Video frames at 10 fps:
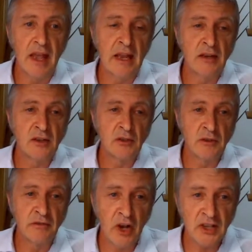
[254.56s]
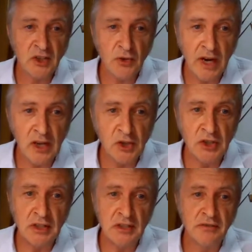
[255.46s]
and to devise
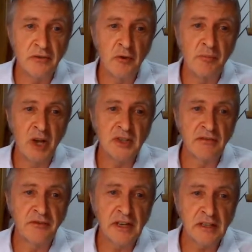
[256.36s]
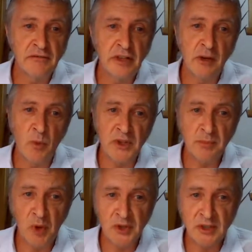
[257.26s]
strategies for most effectively and
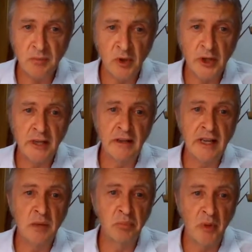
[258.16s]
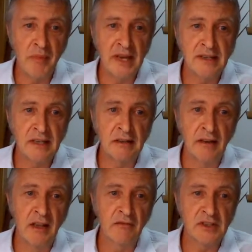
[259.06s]
responsibly implementing
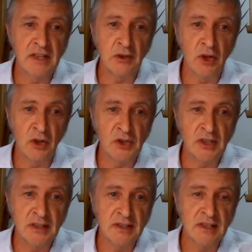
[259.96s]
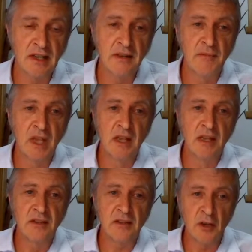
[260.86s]
the technologies.
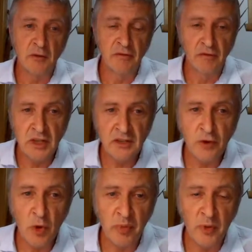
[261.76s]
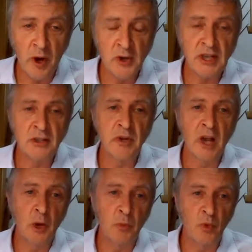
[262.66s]
So these 4 projects we
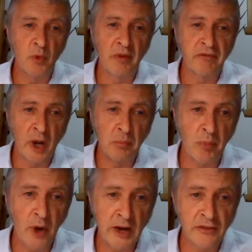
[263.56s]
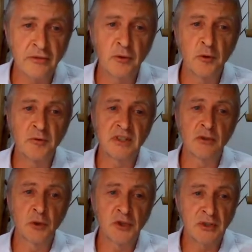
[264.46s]
hope will provide breakthrough
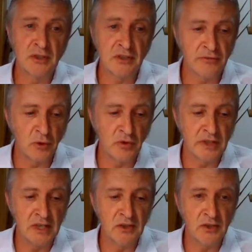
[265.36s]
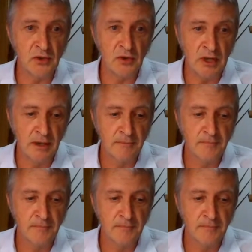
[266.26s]
solutions for the industry.